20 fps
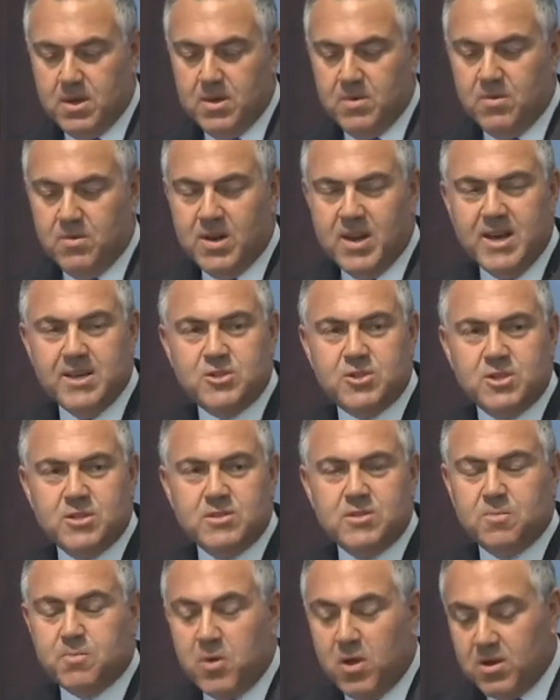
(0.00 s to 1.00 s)
In
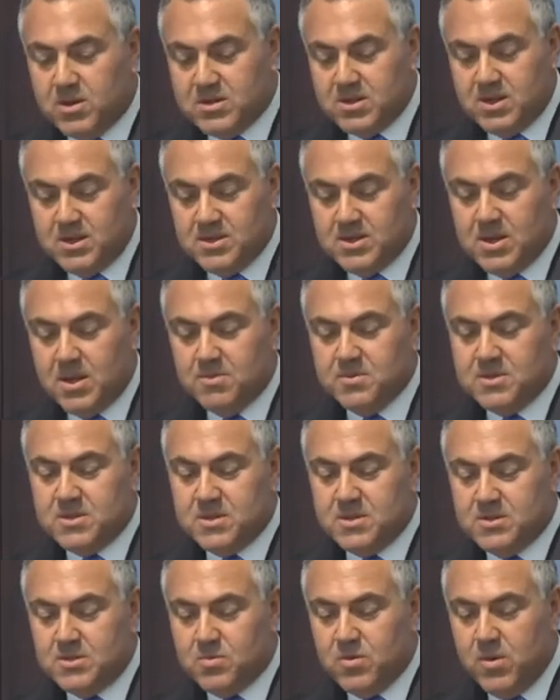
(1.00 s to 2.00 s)
relation to policy
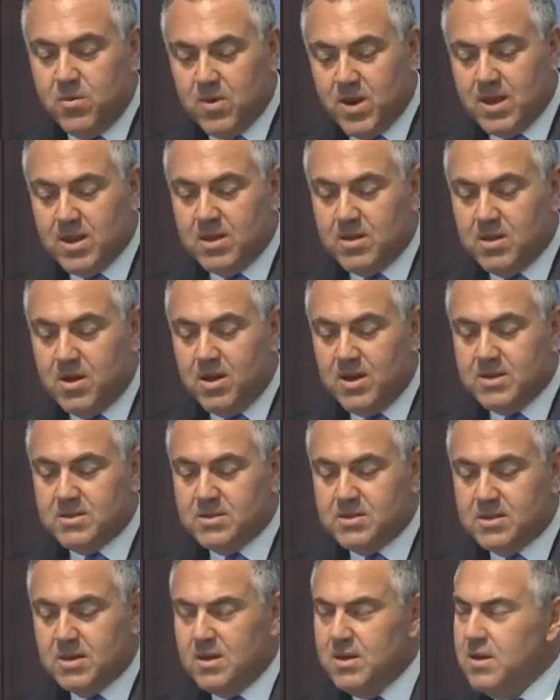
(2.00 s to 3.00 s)
substance, we
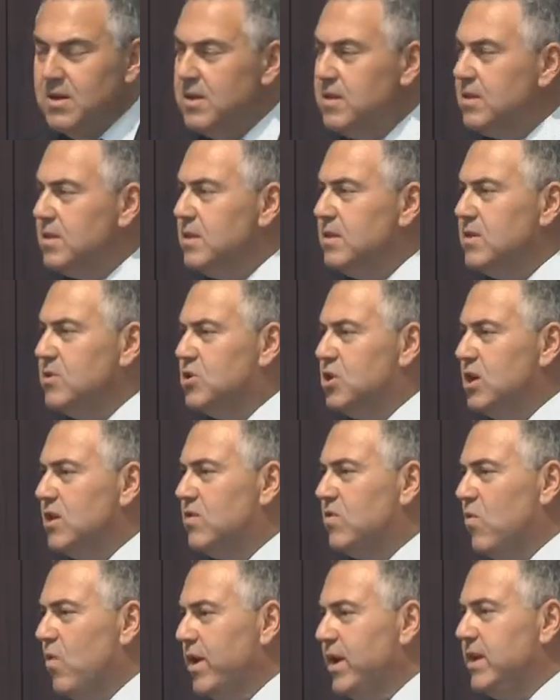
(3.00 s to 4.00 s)
recognised that the
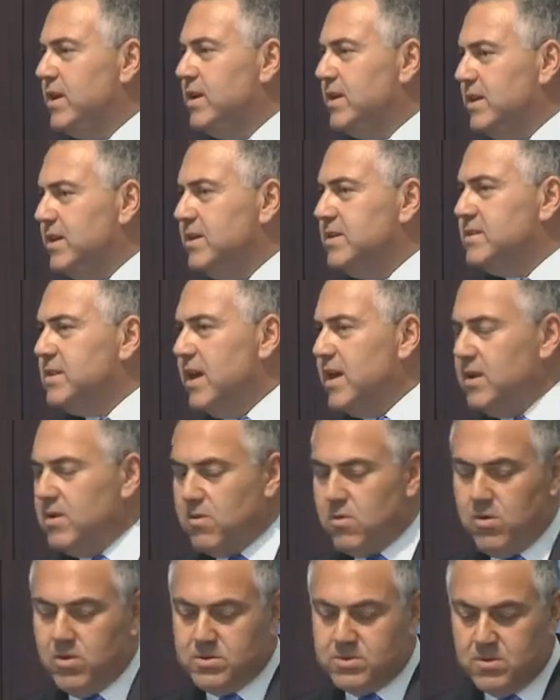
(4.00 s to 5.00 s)
G20 is at a
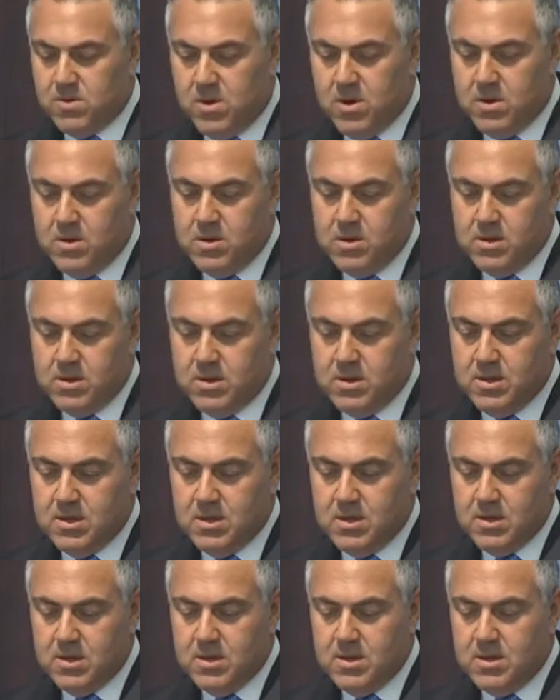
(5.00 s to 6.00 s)
crossroad.
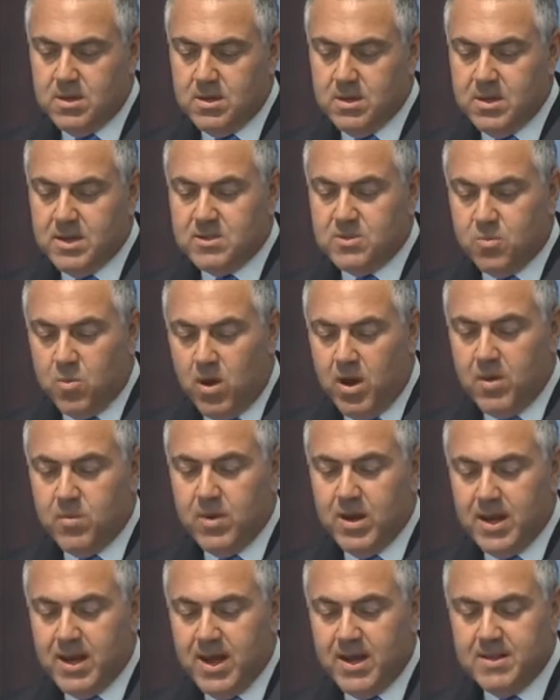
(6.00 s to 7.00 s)
That's why
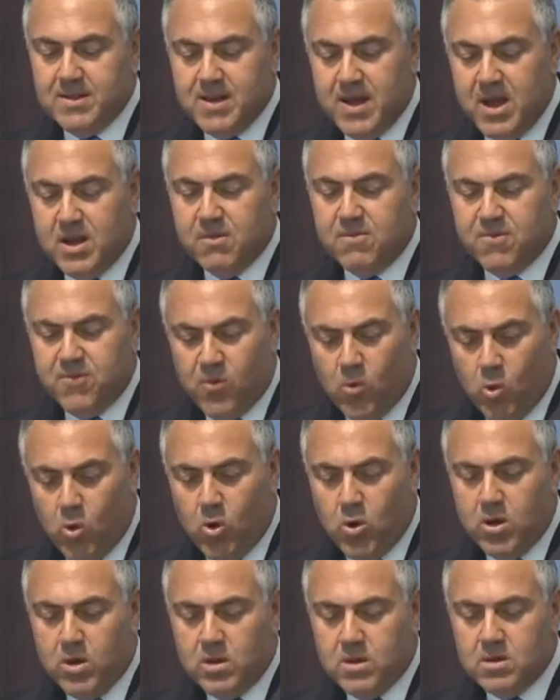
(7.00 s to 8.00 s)
we laid down
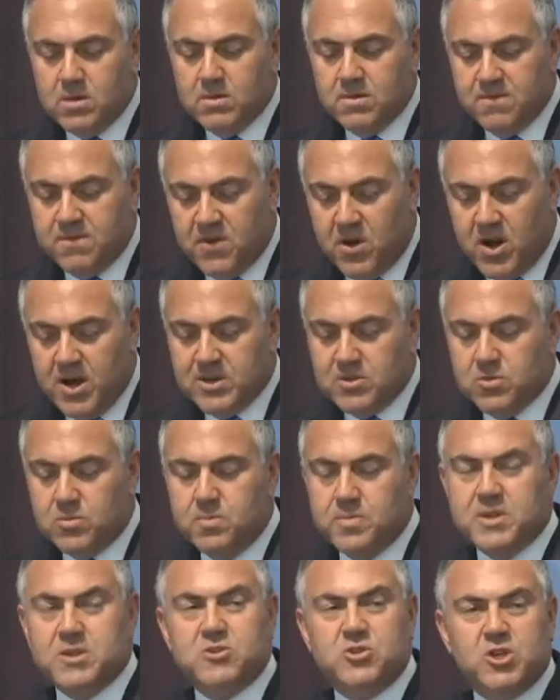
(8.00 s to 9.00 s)
four vital
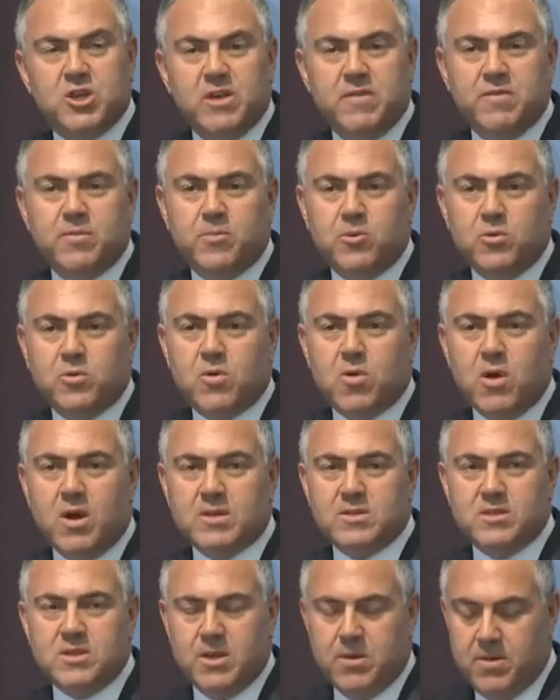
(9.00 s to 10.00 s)
but achievable
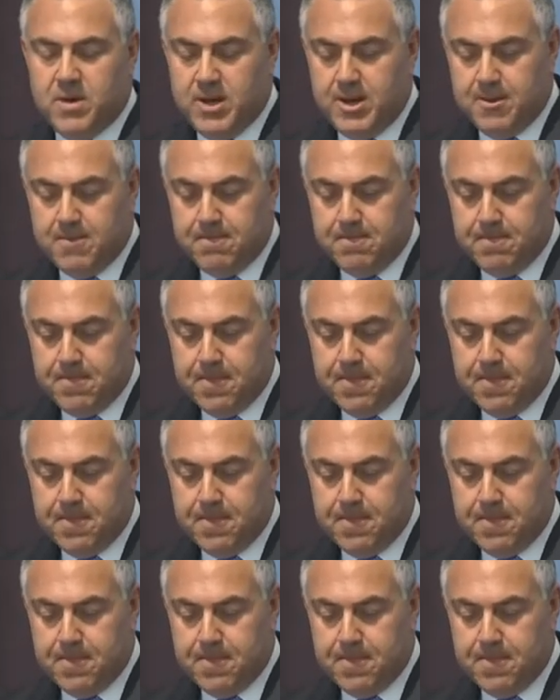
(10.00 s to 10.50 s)
criteria.